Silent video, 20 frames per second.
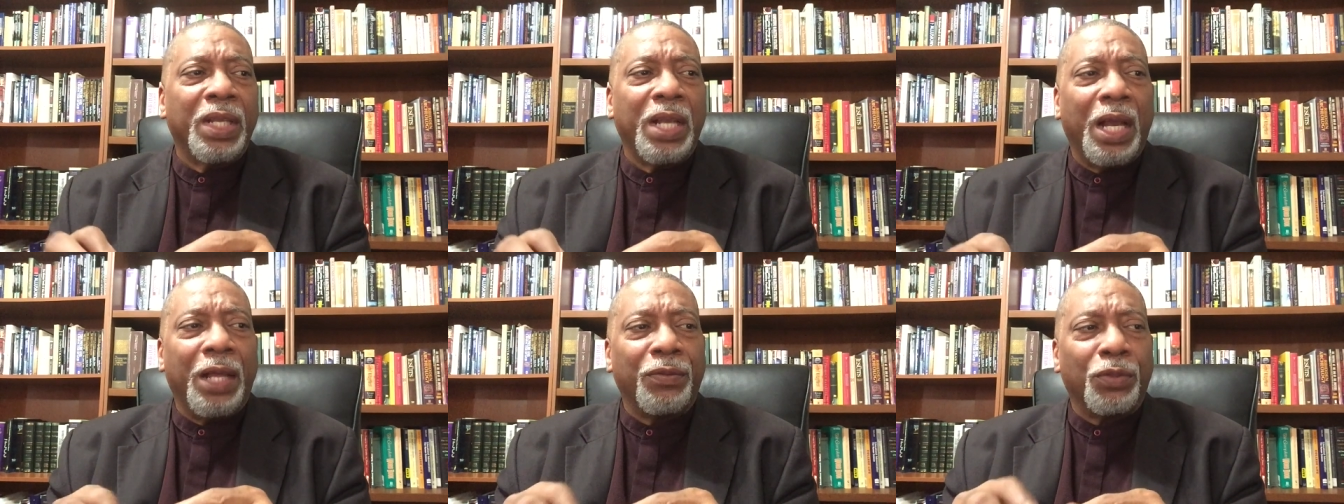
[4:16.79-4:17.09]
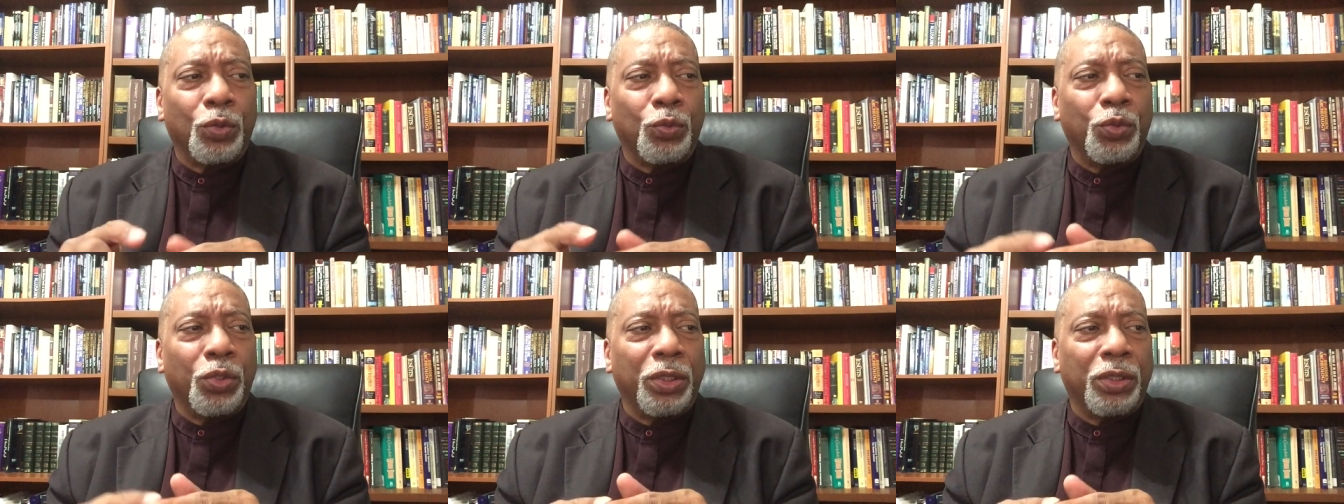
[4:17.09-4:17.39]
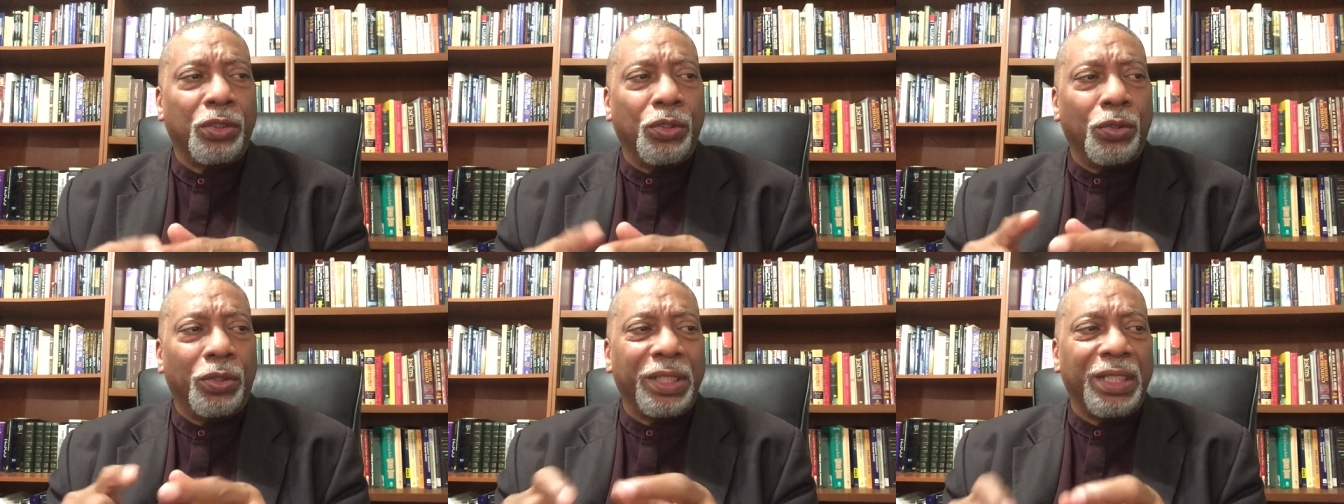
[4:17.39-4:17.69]
and the
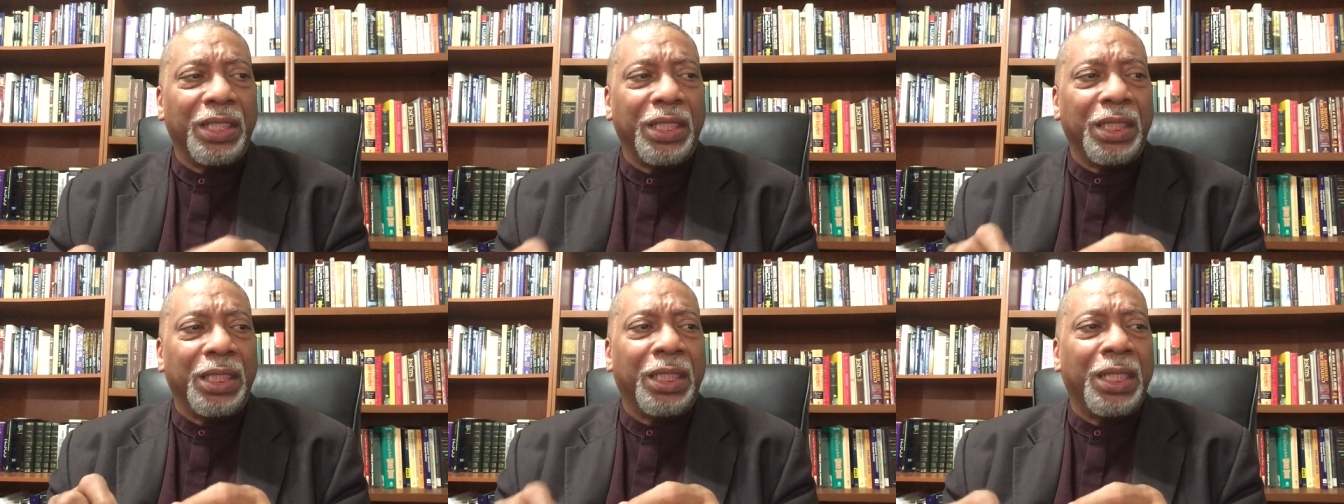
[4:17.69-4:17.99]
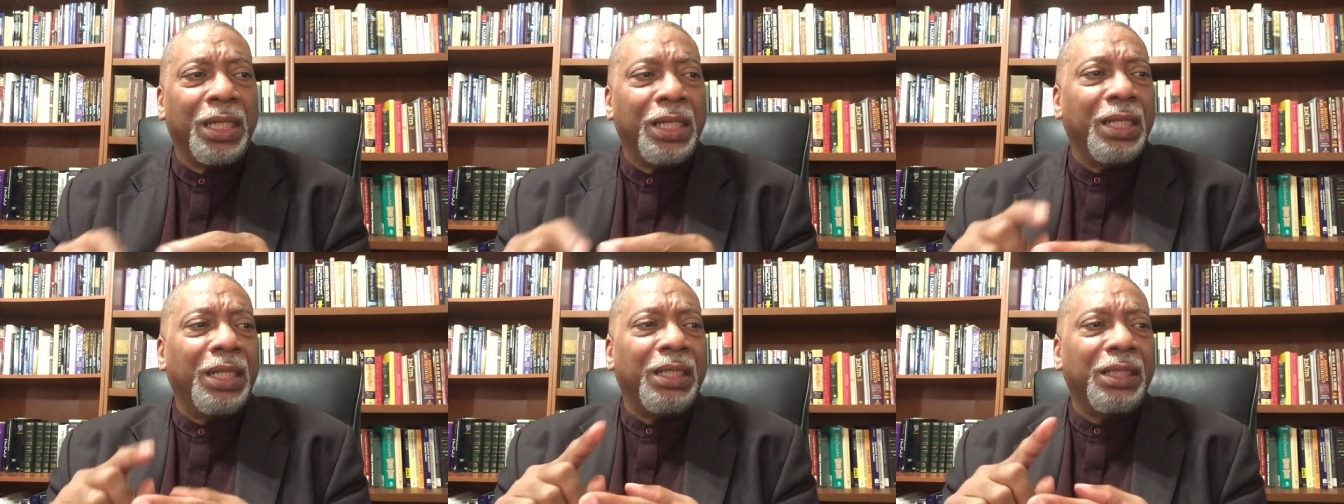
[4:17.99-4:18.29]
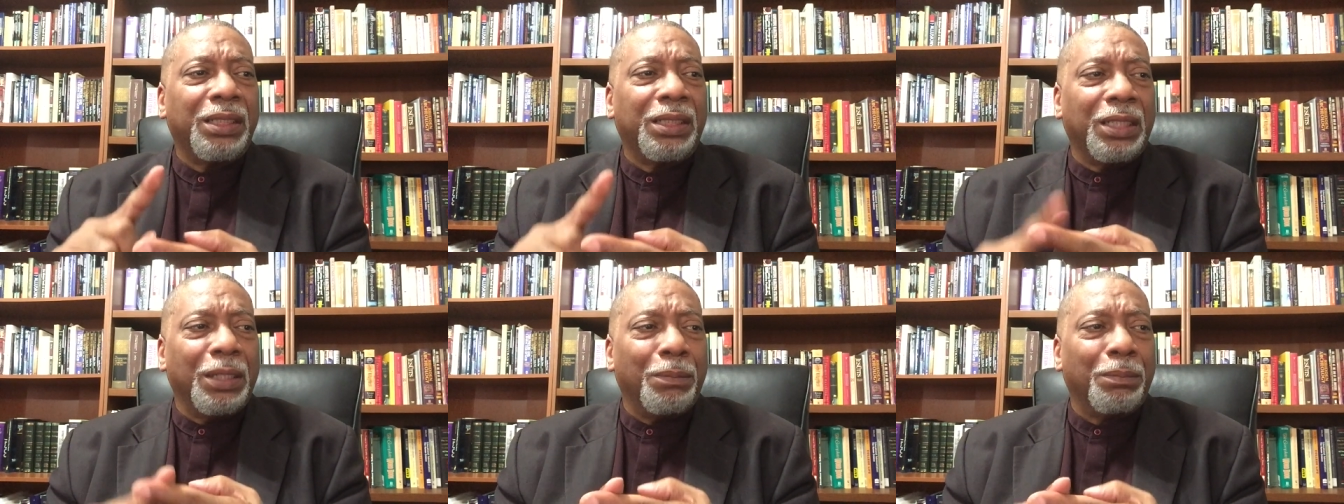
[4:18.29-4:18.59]
word goyi
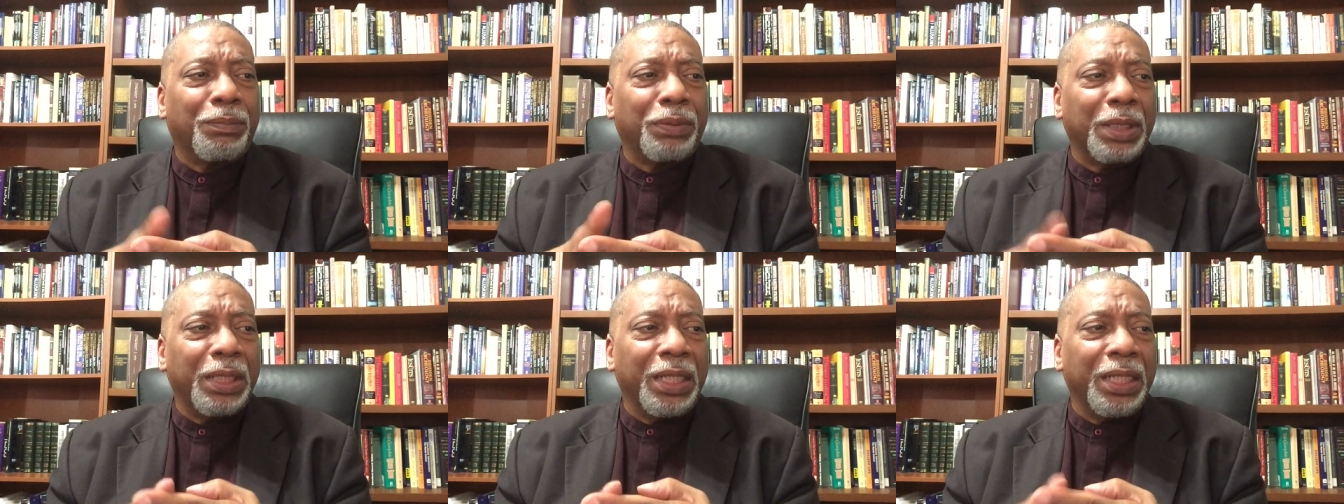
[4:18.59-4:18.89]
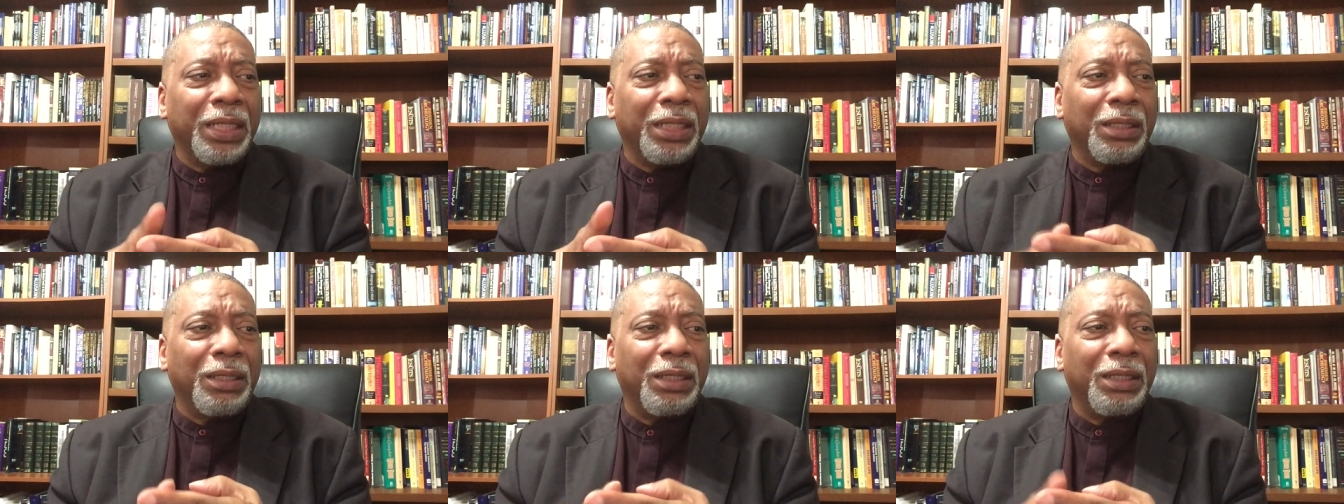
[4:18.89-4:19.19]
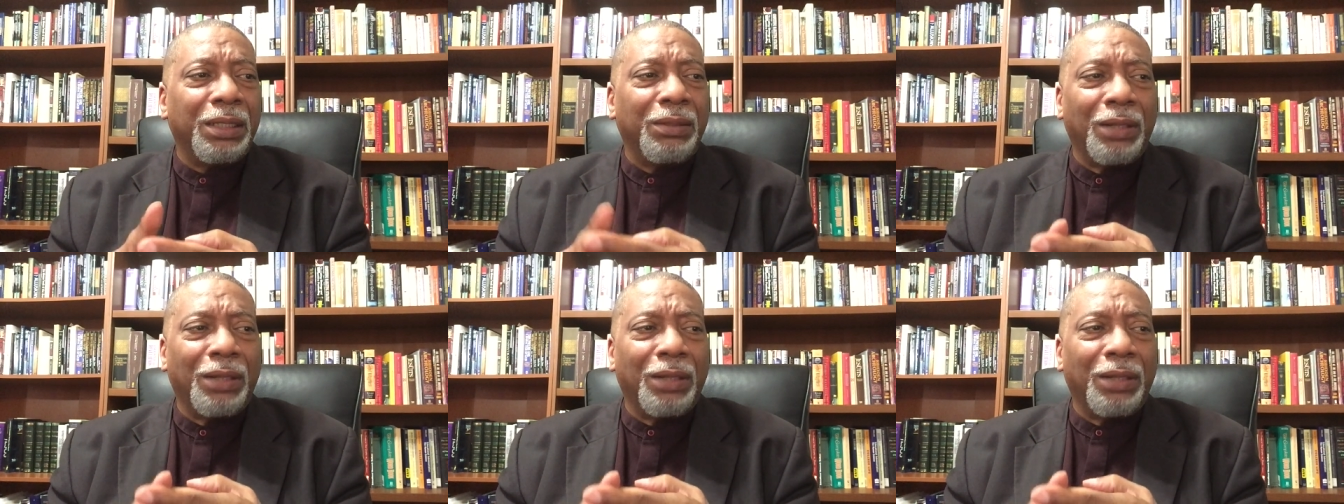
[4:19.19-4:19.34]
simply